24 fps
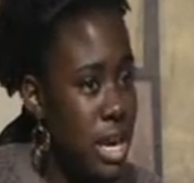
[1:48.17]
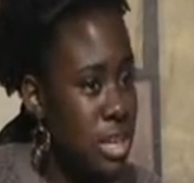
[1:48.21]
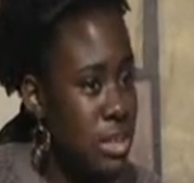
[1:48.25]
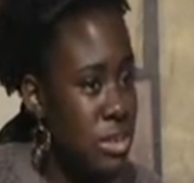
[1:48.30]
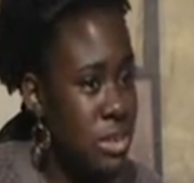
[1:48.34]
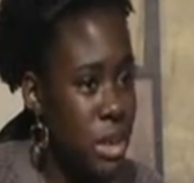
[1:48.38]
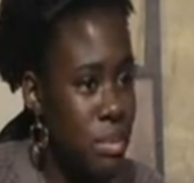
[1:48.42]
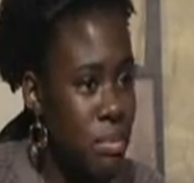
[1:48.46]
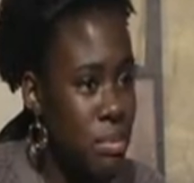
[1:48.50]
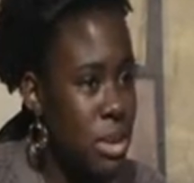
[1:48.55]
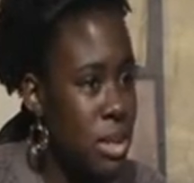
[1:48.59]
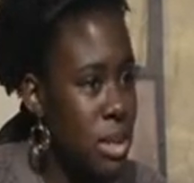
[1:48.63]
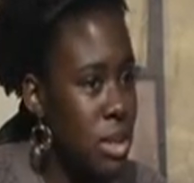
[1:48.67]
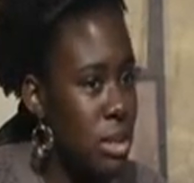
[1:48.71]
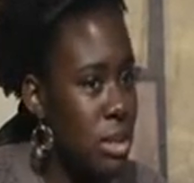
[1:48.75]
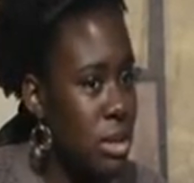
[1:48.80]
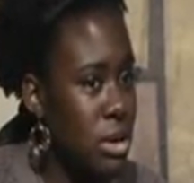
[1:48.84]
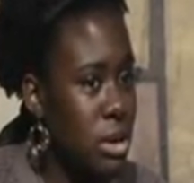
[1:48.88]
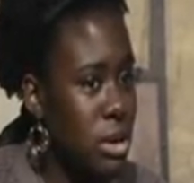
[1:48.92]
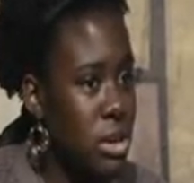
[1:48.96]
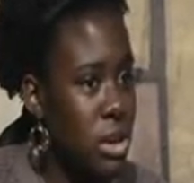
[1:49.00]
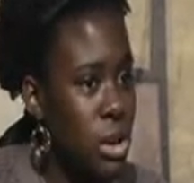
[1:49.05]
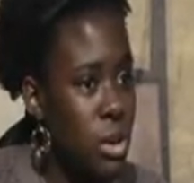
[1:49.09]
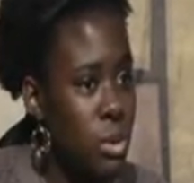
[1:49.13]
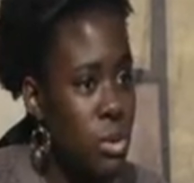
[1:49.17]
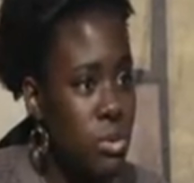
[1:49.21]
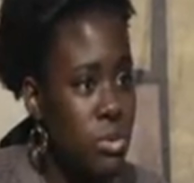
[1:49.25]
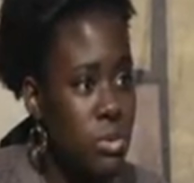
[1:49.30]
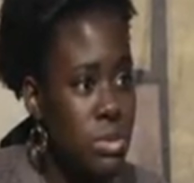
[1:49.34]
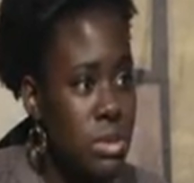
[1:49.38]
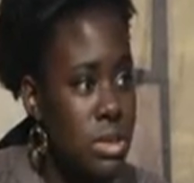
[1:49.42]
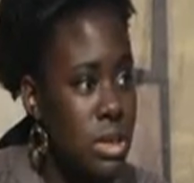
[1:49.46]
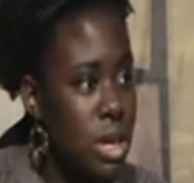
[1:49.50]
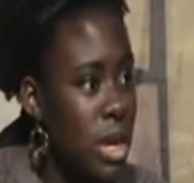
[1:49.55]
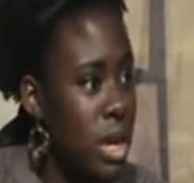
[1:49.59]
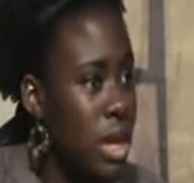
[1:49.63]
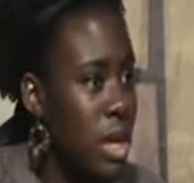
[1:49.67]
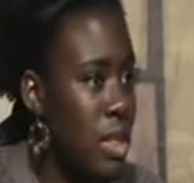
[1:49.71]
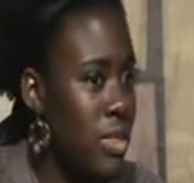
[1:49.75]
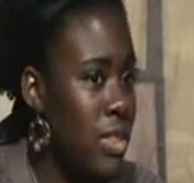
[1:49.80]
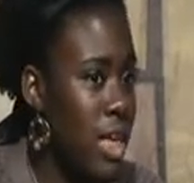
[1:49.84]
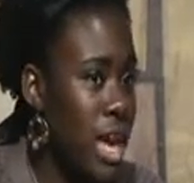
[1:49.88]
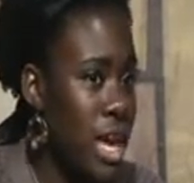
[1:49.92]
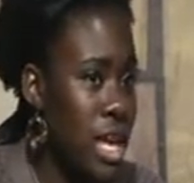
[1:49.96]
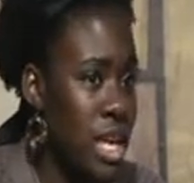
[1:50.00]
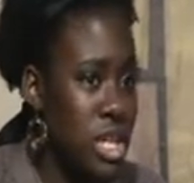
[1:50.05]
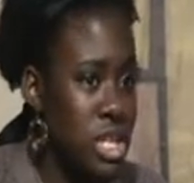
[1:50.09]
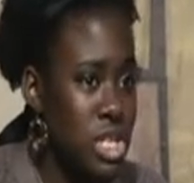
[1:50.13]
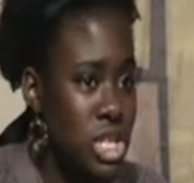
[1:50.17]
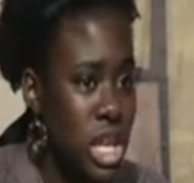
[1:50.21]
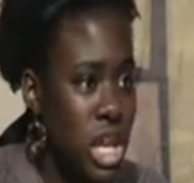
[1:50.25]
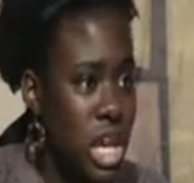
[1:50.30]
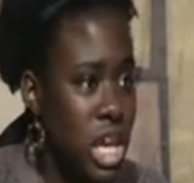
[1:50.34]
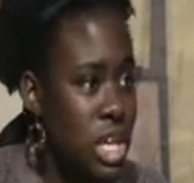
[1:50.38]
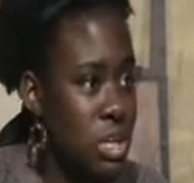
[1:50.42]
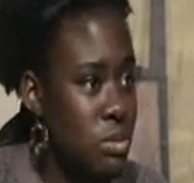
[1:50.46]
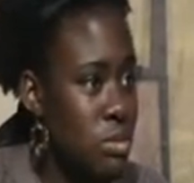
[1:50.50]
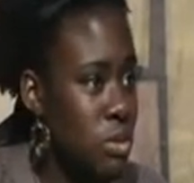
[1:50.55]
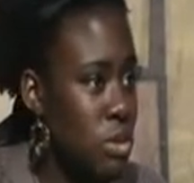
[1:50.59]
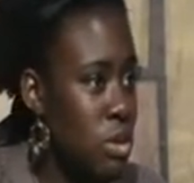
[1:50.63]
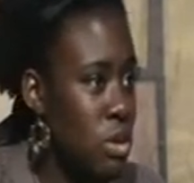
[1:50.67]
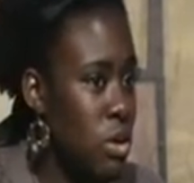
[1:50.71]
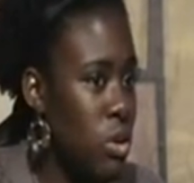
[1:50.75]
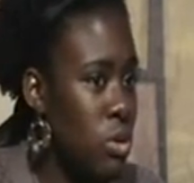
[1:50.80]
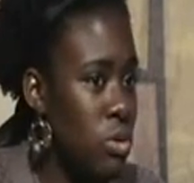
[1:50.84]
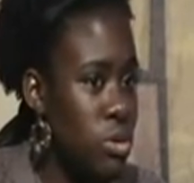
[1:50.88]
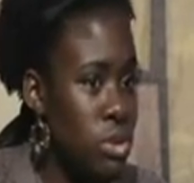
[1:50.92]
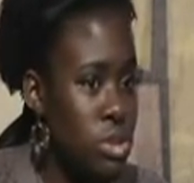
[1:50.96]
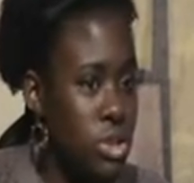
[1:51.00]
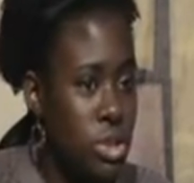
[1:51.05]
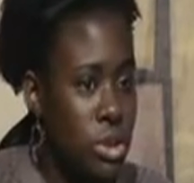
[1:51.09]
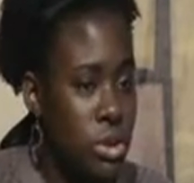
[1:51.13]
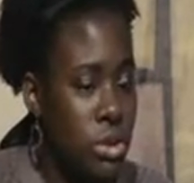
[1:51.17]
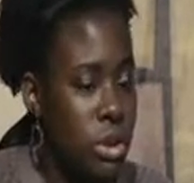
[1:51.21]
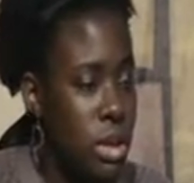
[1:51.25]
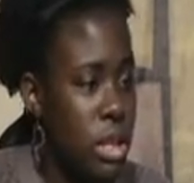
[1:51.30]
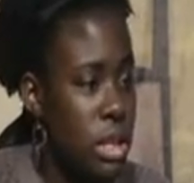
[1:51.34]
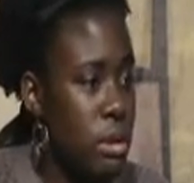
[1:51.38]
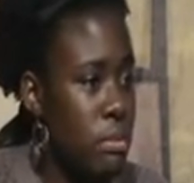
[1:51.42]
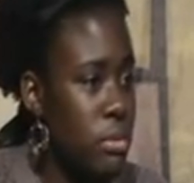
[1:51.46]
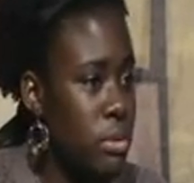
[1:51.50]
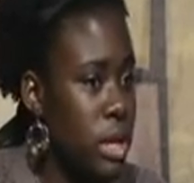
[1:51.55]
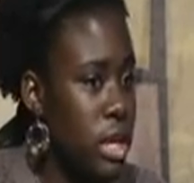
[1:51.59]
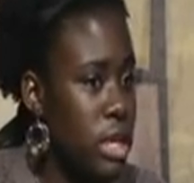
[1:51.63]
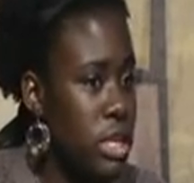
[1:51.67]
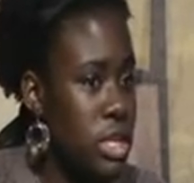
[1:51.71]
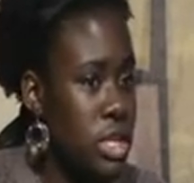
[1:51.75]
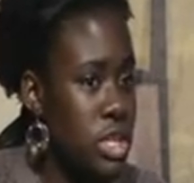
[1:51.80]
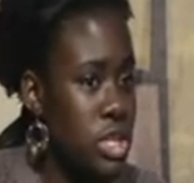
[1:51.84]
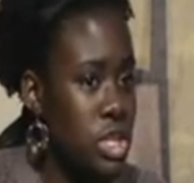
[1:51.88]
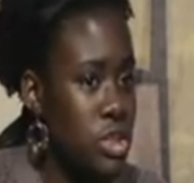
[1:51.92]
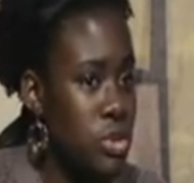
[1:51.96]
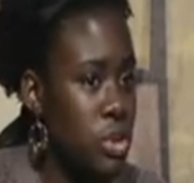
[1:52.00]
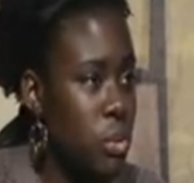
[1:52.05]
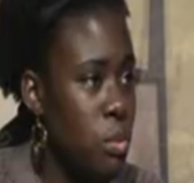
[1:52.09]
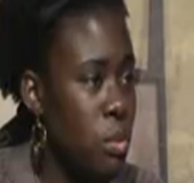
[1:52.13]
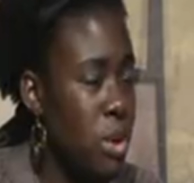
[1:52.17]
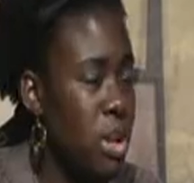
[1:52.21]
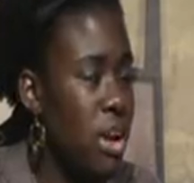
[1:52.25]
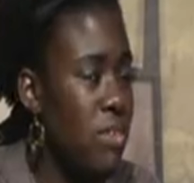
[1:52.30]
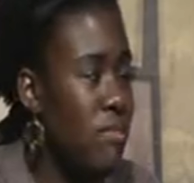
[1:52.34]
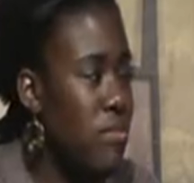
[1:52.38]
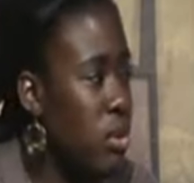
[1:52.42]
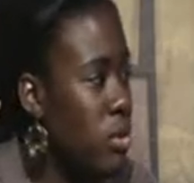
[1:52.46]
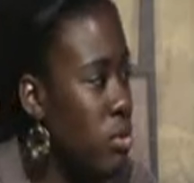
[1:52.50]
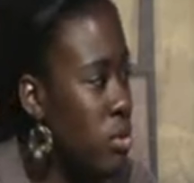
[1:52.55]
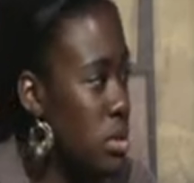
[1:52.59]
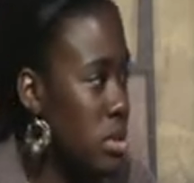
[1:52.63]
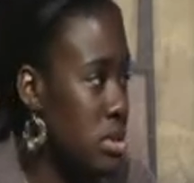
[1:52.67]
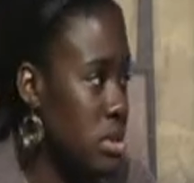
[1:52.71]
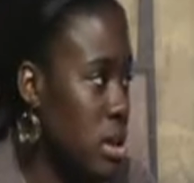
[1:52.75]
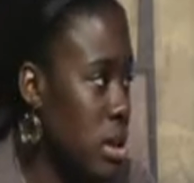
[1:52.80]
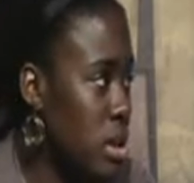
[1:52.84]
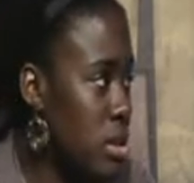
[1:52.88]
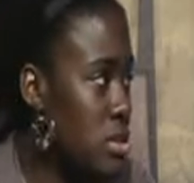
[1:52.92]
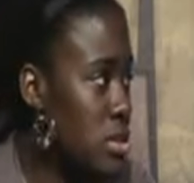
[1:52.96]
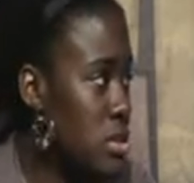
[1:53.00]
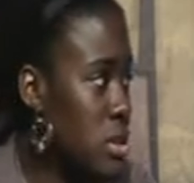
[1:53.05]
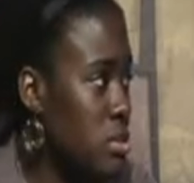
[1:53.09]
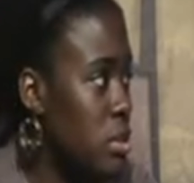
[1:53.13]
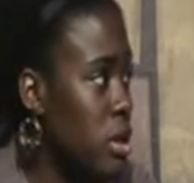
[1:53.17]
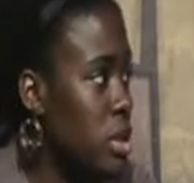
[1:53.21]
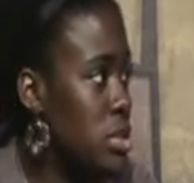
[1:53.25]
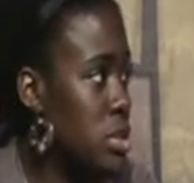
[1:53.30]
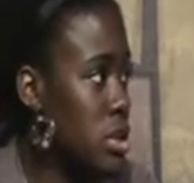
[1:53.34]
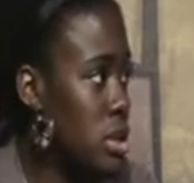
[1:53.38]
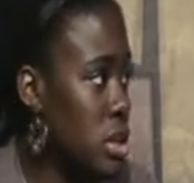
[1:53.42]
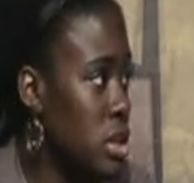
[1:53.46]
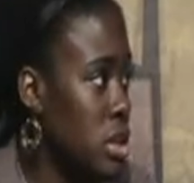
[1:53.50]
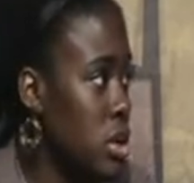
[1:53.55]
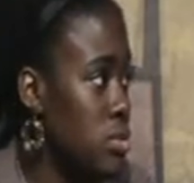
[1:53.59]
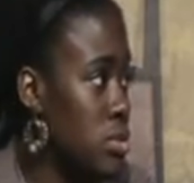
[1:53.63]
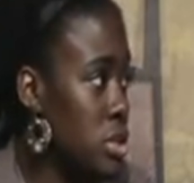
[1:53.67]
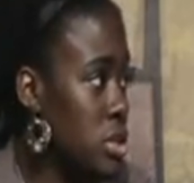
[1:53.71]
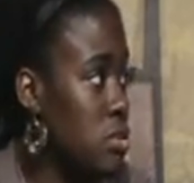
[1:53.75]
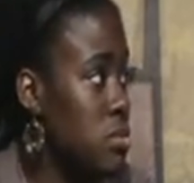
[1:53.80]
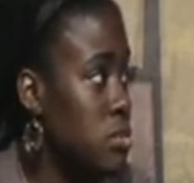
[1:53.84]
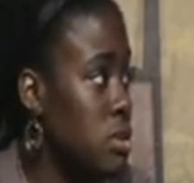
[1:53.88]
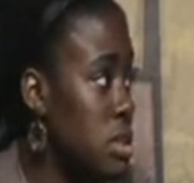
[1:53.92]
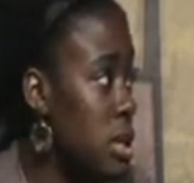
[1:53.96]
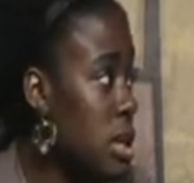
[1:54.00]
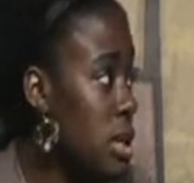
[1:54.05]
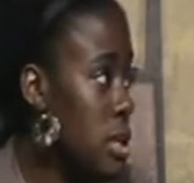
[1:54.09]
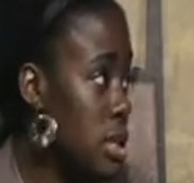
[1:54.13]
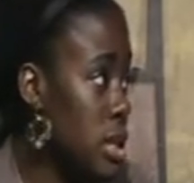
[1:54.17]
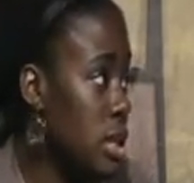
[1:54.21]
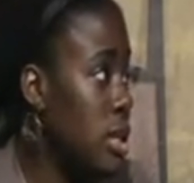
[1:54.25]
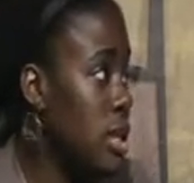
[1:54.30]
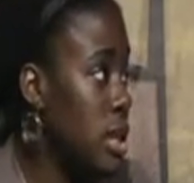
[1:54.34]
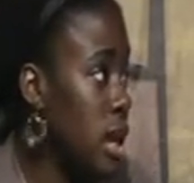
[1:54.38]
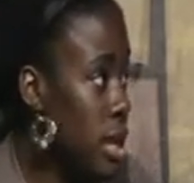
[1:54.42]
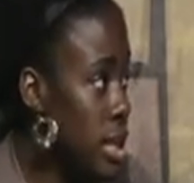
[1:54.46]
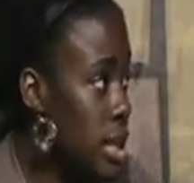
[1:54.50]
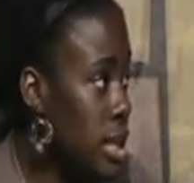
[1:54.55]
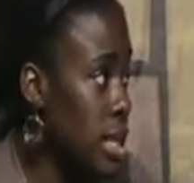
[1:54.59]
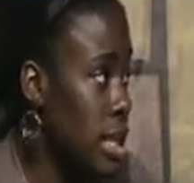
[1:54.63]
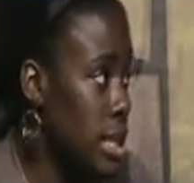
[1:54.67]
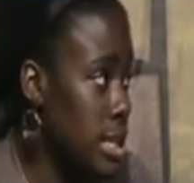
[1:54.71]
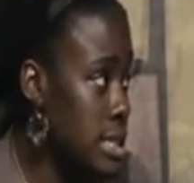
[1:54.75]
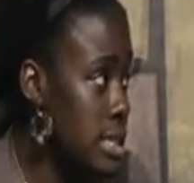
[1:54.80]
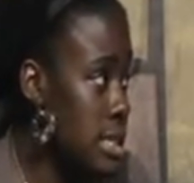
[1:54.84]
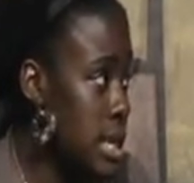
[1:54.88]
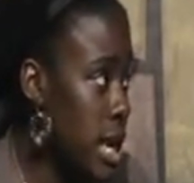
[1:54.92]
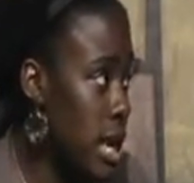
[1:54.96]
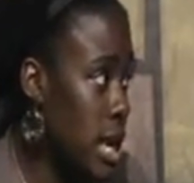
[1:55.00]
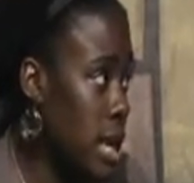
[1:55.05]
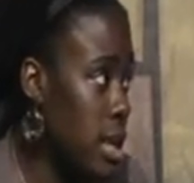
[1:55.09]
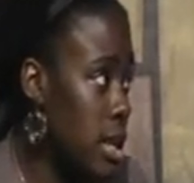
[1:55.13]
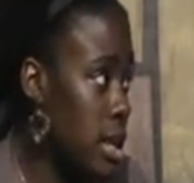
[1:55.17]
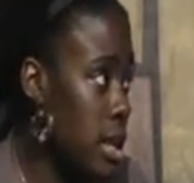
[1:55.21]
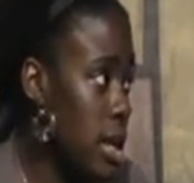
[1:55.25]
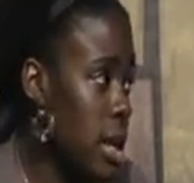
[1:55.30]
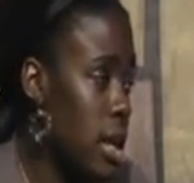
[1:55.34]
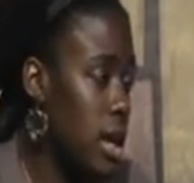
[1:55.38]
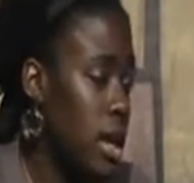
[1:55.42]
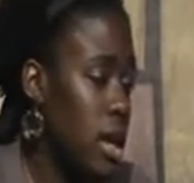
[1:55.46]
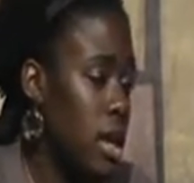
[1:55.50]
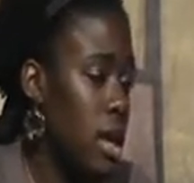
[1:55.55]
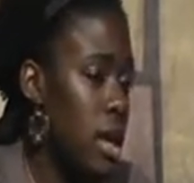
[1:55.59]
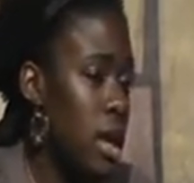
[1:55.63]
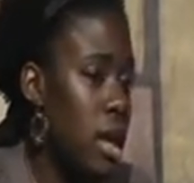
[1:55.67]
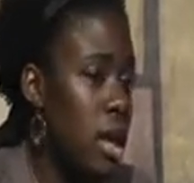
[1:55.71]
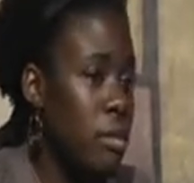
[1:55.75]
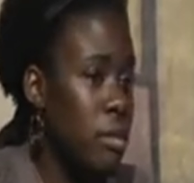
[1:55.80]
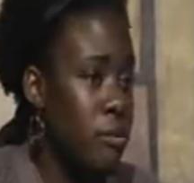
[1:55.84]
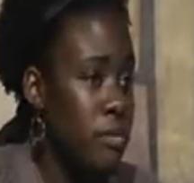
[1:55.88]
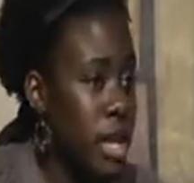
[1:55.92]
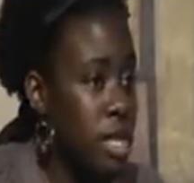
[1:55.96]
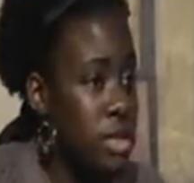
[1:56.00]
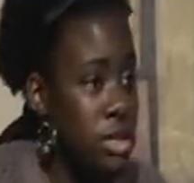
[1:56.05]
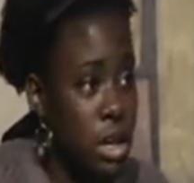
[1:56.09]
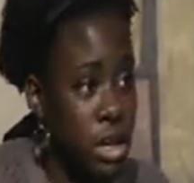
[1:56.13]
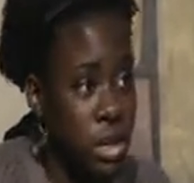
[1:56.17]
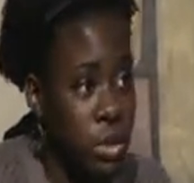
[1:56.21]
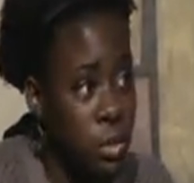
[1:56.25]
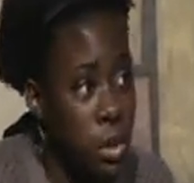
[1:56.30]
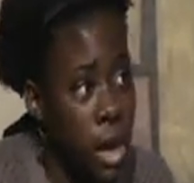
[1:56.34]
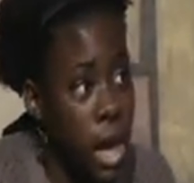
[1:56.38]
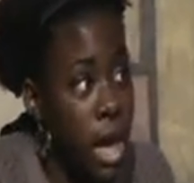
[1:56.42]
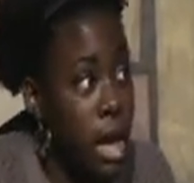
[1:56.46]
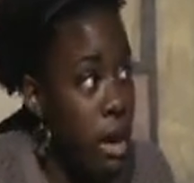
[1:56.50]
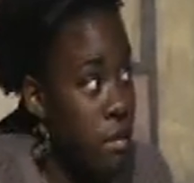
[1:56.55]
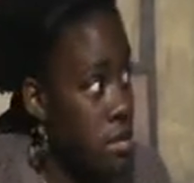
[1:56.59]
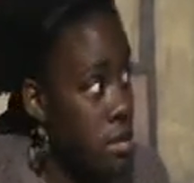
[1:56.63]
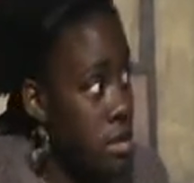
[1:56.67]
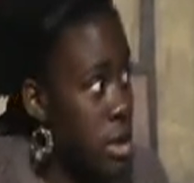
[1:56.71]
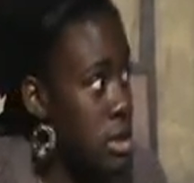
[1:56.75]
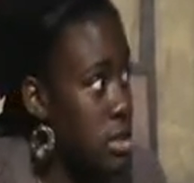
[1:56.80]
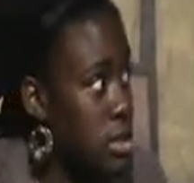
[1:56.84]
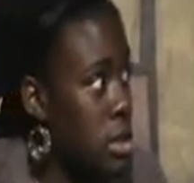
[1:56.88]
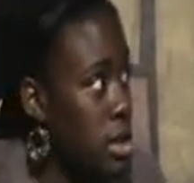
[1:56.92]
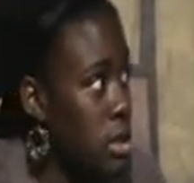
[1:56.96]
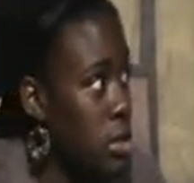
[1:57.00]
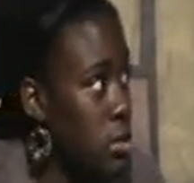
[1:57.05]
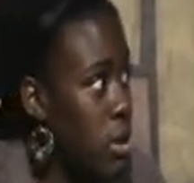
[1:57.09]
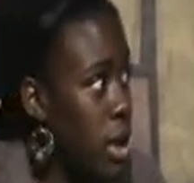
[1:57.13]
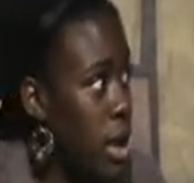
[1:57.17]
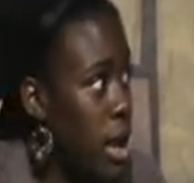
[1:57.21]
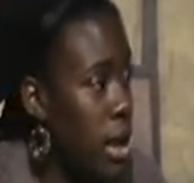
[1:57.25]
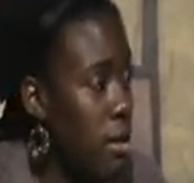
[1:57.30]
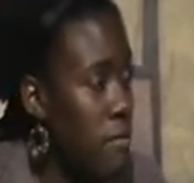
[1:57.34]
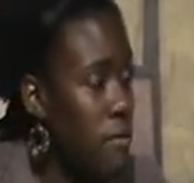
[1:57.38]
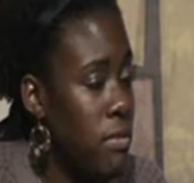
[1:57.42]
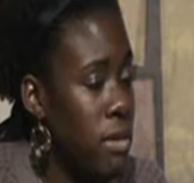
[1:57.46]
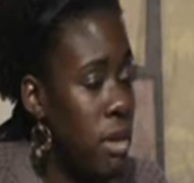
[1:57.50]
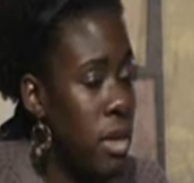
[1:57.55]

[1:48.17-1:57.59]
Because, the clothes, that can change with the culture you're in, the place that you're in. We're not focused on so much the clothes. It's on the inside. If that's all you have, then that's all you have.